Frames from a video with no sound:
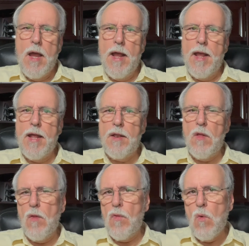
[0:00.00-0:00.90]
And
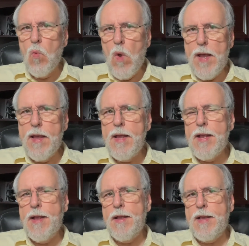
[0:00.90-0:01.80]
the
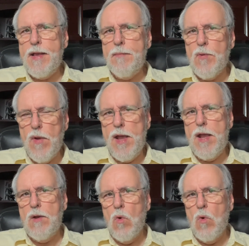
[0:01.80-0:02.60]
way he prayed,